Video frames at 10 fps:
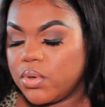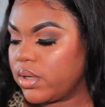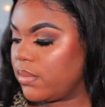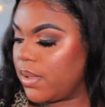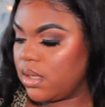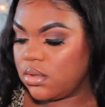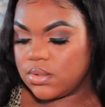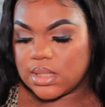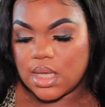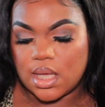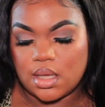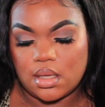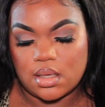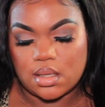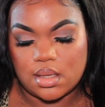going to be using
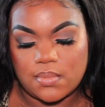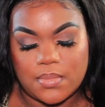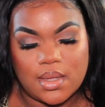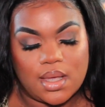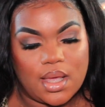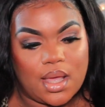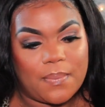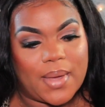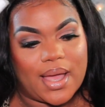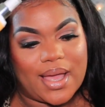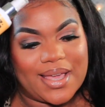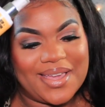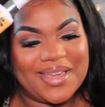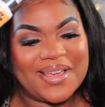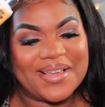my
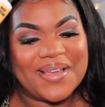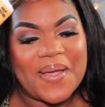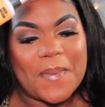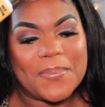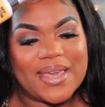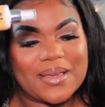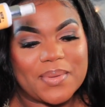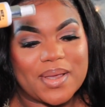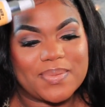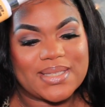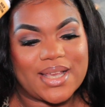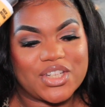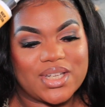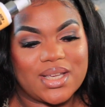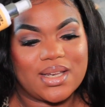Makeup
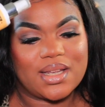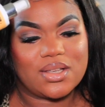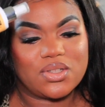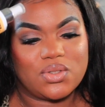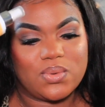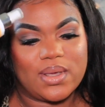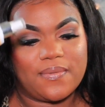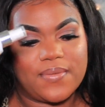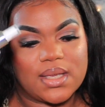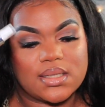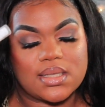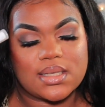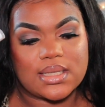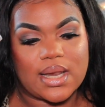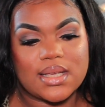Obsession Dewy Fix
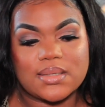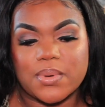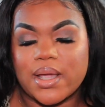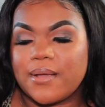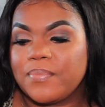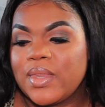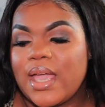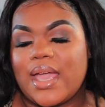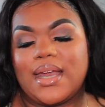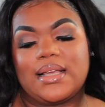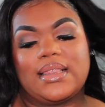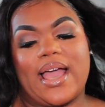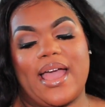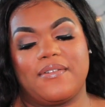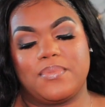Setting Spray, and I
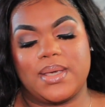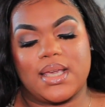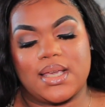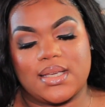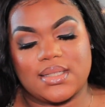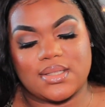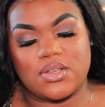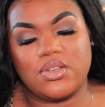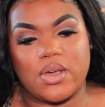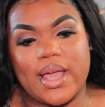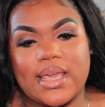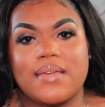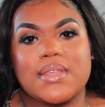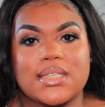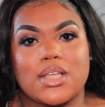laugh because, you know, I
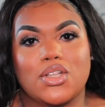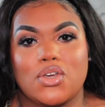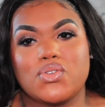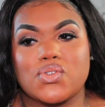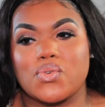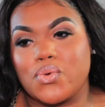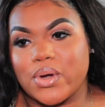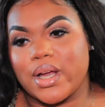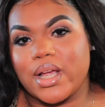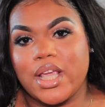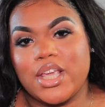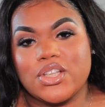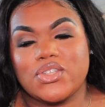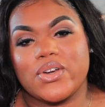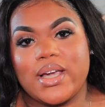gave this a low score
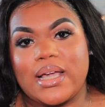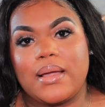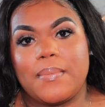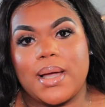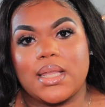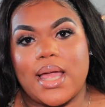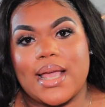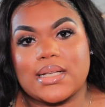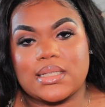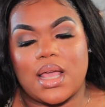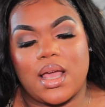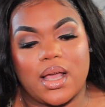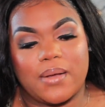during my last